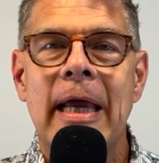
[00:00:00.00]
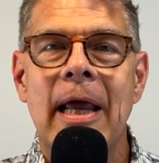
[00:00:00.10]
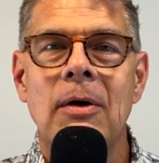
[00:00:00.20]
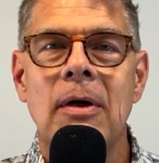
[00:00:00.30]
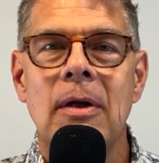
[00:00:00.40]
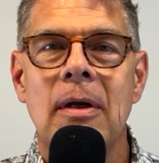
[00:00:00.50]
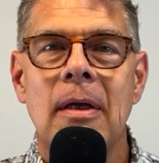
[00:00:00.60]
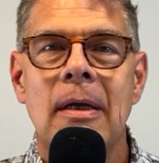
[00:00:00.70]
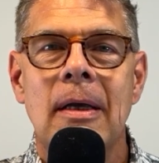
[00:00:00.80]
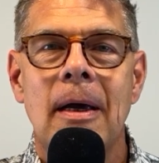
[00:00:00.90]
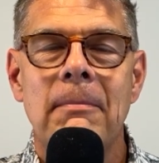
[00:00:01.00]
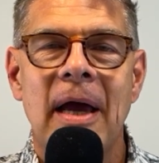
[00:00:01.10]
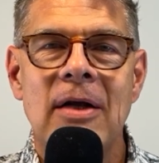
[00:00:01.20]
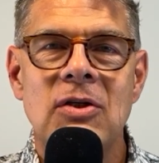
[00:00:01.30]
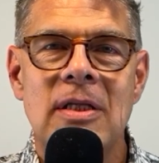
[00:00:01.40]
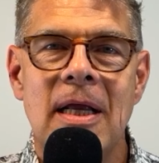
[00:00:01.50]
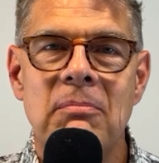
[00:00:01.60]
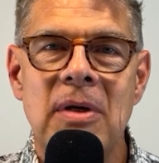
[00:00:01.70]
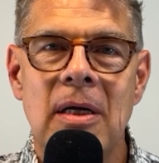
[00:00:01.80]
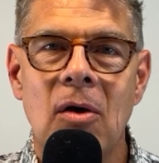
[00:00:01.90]
and imagine then
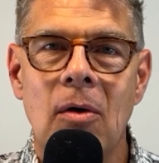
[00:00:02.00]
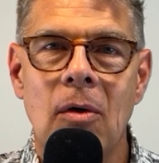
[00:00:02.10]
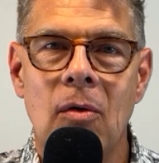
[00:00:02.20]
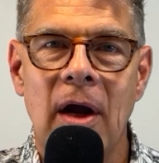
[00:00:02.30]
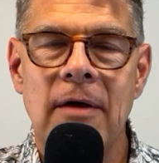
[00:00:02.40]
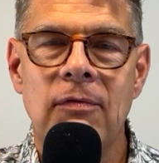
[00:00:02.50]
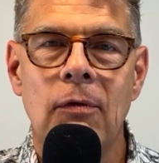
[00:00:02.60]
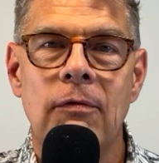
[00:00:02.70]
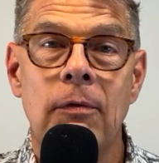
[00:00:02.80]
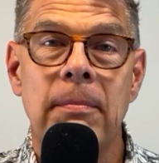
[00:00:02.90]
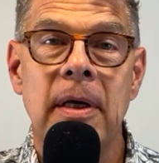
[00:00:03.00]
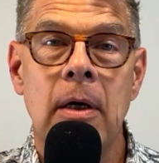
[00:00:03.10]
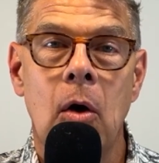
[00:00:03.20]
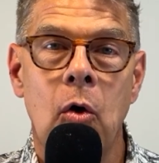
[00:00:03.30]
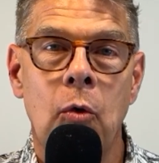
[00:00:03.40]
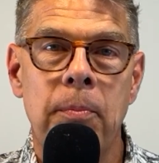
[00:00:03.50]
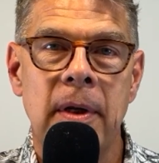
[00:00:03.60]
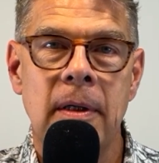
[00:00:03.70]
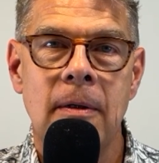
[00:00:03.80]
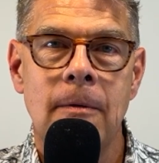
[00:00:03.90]
being grateful for being open